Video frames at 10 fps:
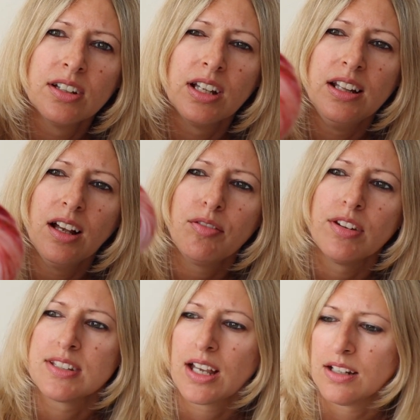I love
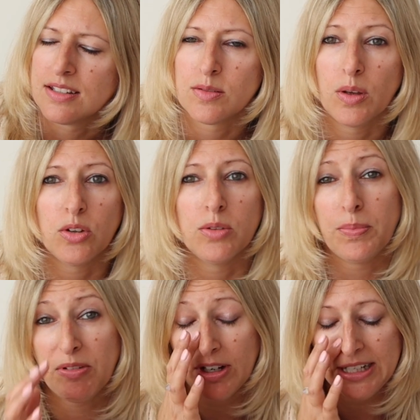those colours, so I thought it'd
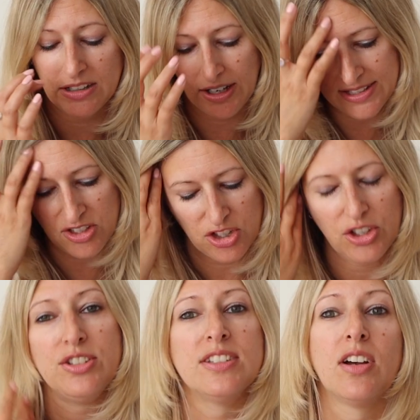be really nice
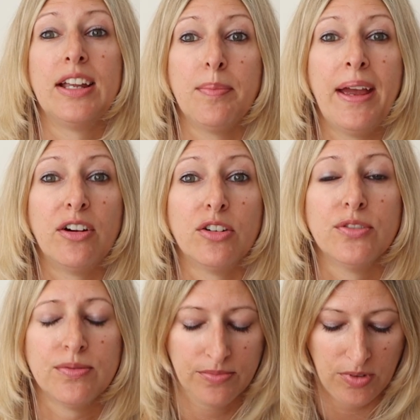to design a pair of
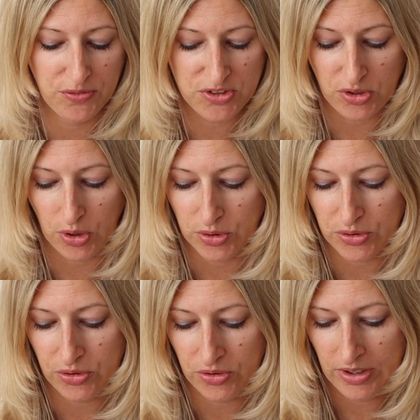
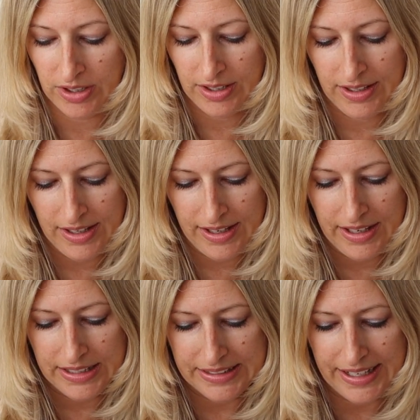socks.
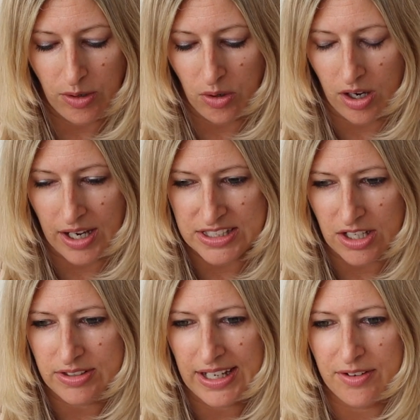Now, I
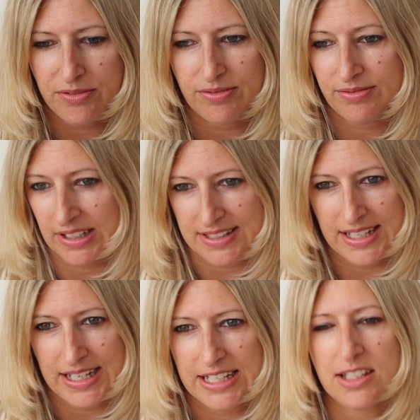don't have, like I
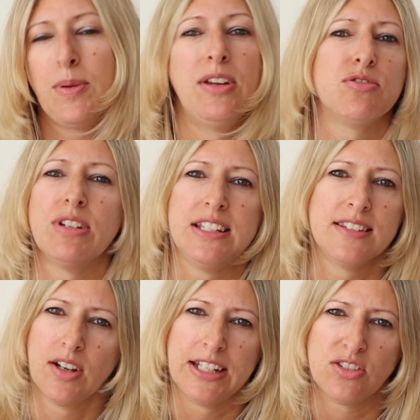said, any experience really
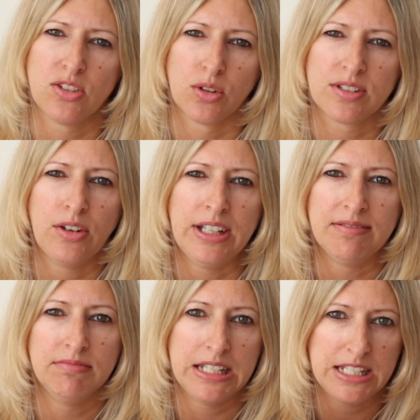designing socks, only
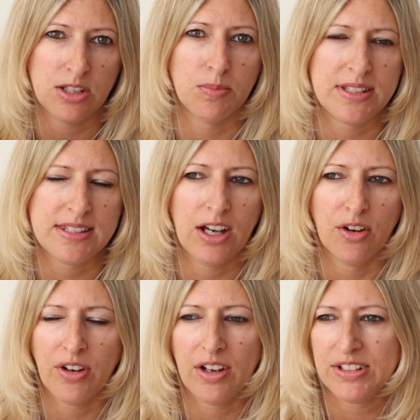knitting them
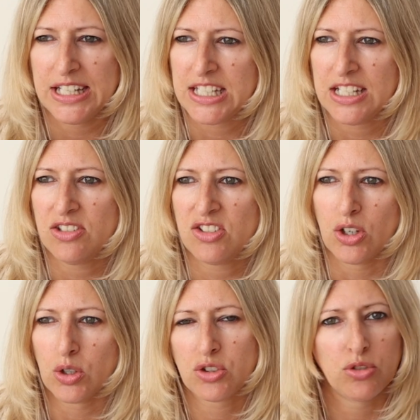myself. I've knitted
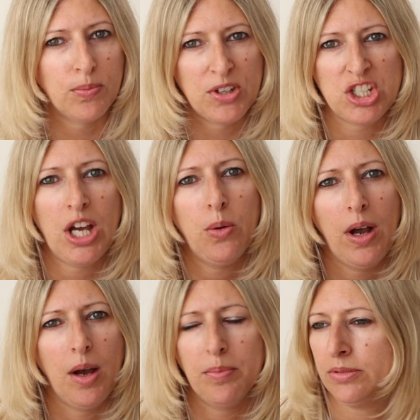socks from the toe
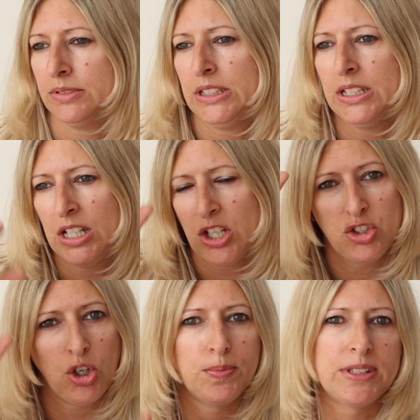up,
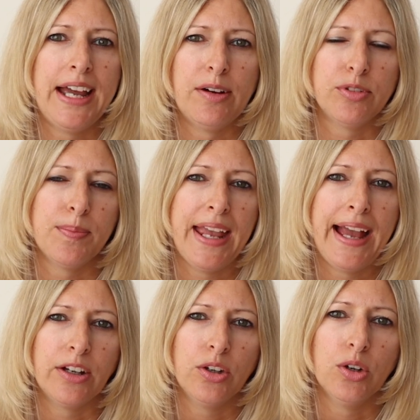top down from the
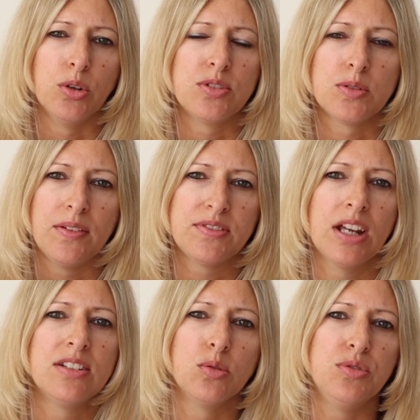ankle, so I've
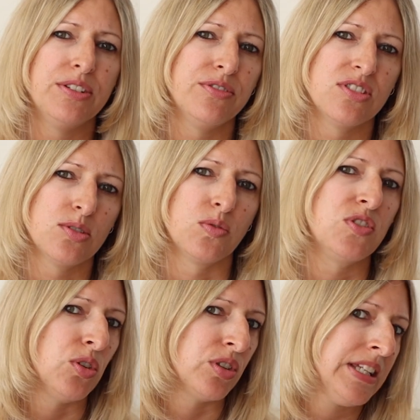done all different sort of sock